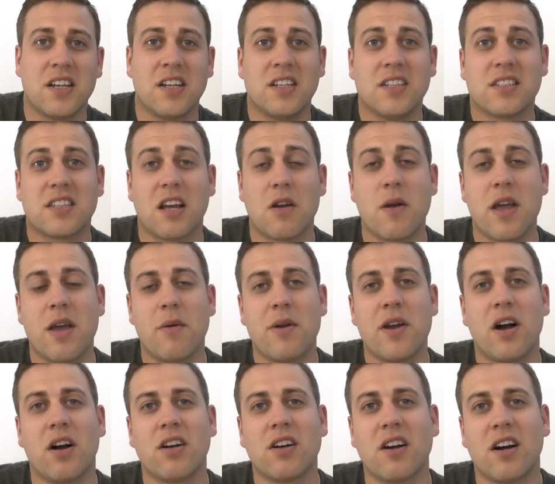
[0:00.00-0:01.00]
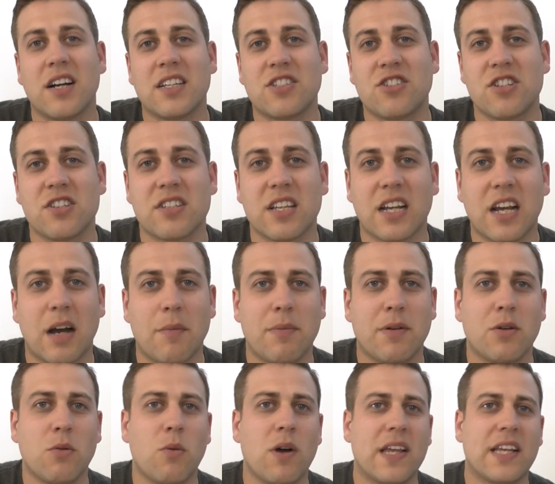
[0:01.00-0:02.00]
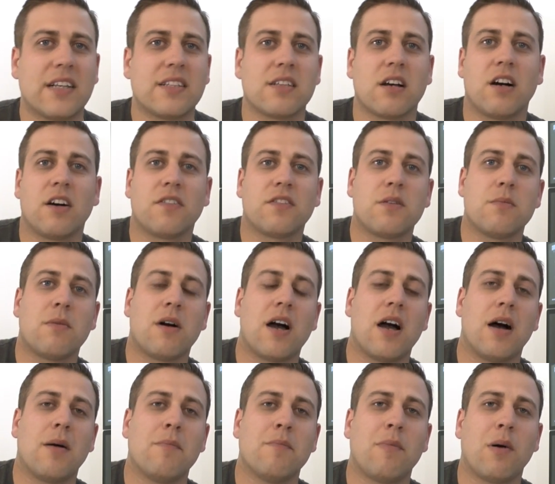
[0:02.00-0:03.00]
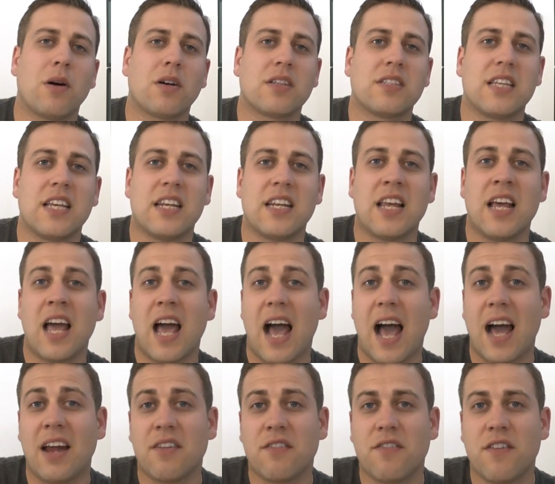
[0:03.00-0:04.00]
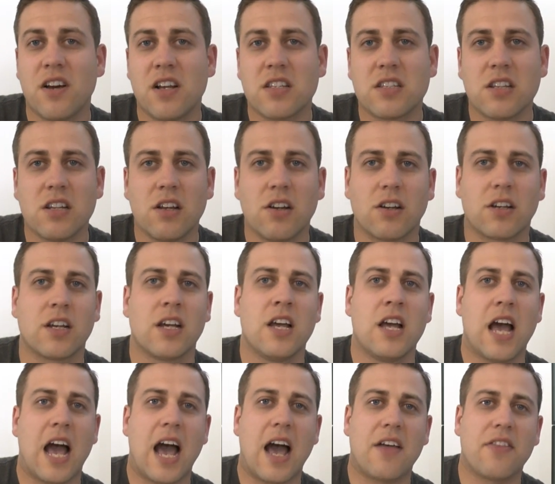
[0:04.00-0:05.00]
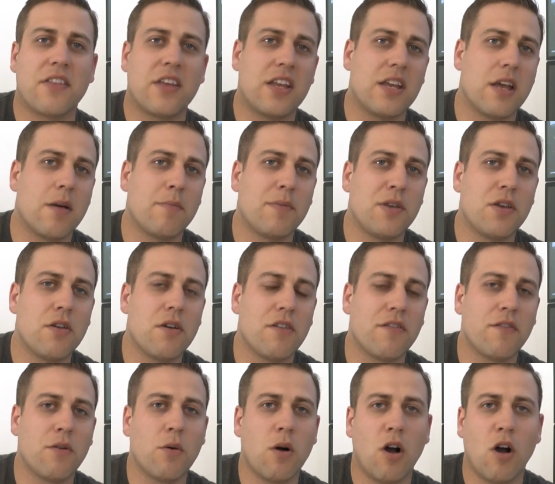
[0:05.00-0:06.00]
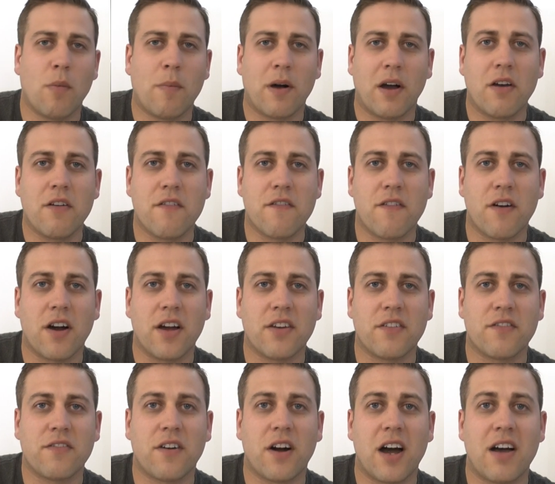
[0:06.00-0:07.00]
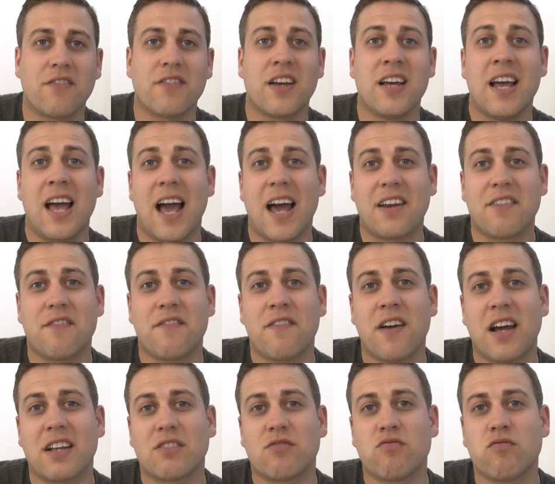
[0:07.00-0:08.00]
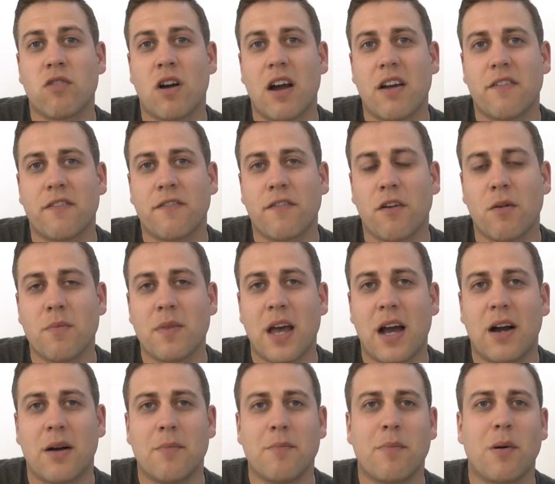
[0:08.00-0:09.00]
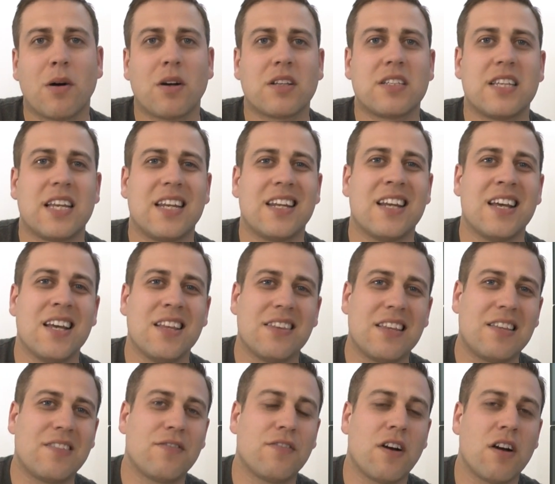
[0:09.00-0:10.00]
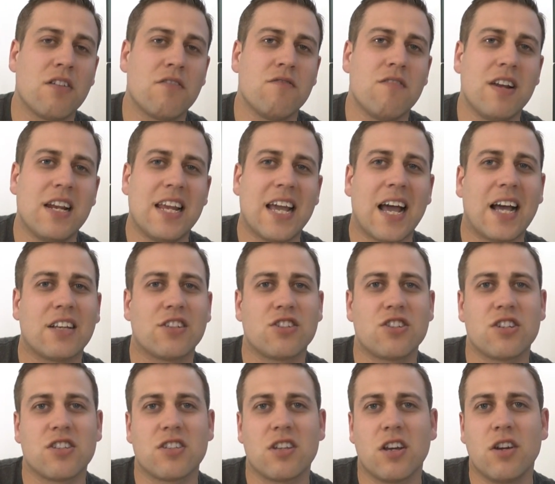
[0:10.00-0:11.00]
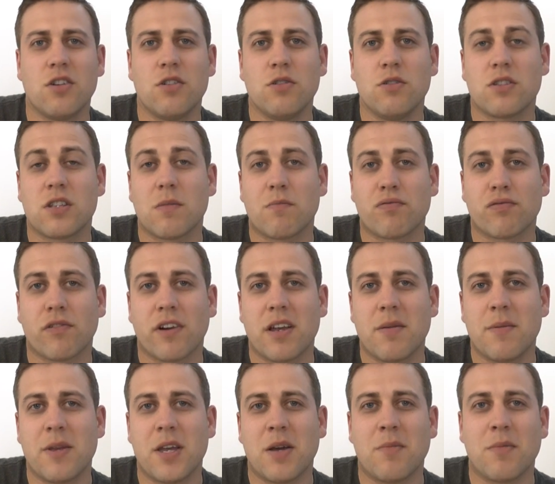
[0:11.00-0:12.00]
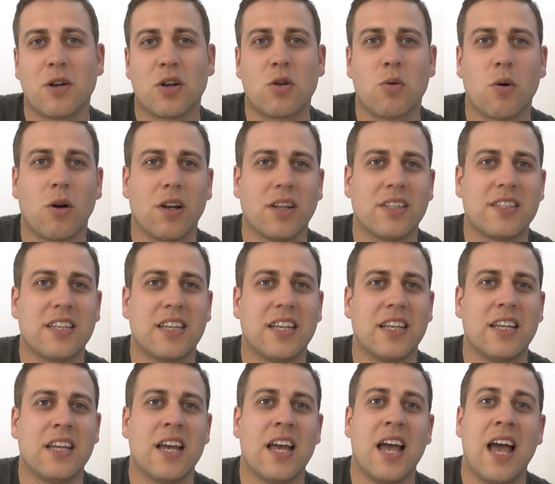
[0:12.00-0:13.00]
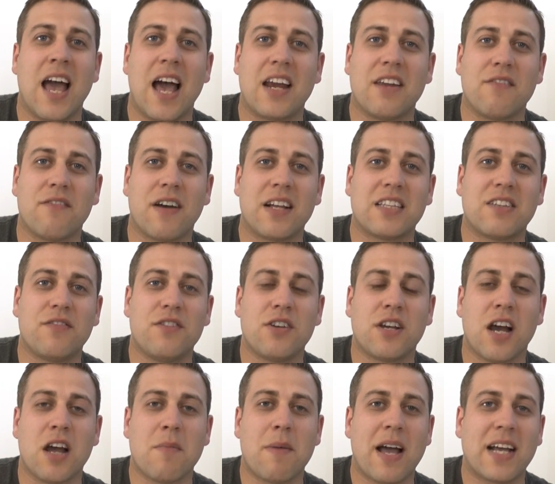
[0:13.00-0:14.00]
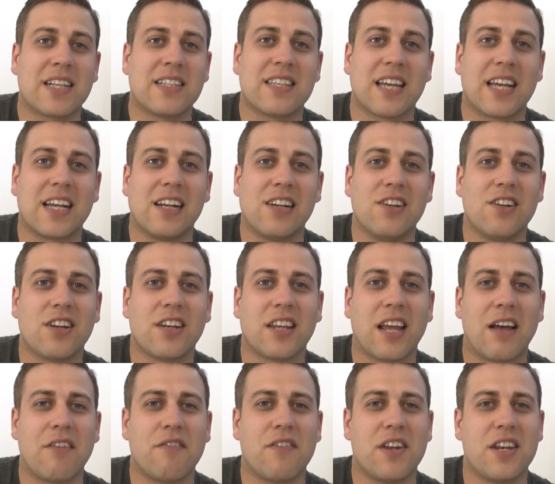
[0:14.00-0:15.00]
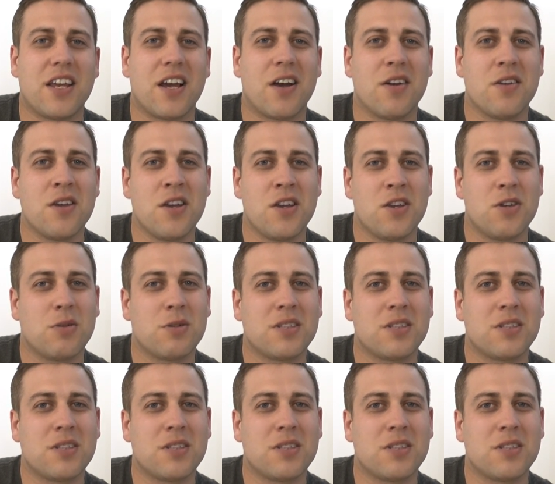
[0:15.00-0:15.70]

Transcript: So here we are guys, just a couple of weeks after my unboxing and first look at the beautiful Oppo Find 5, and in fact right from that unboxing this phone really has just oozed premium quality. And in fact if you go back and take a look at that video, you'll